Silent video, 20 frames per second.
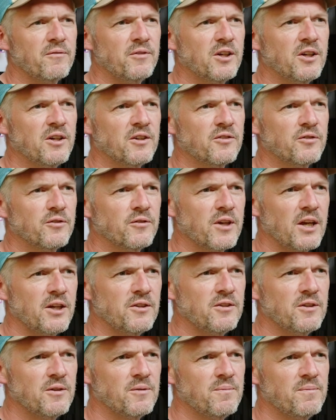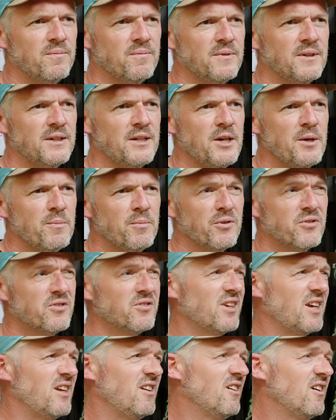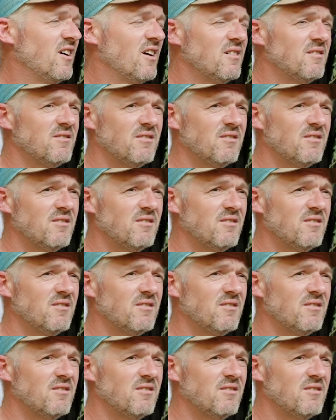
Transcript: you can't sort of go to your boss and say, look,